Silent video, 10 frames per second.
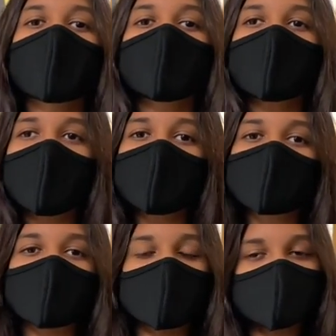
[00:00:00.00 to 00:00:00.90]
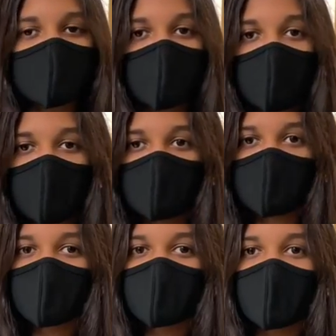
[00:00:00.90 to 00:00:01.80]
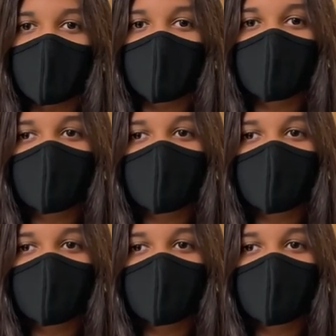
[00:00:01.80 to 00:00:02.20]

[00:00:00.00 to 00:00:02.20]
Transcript: Well, that's it for Patriot on the Go.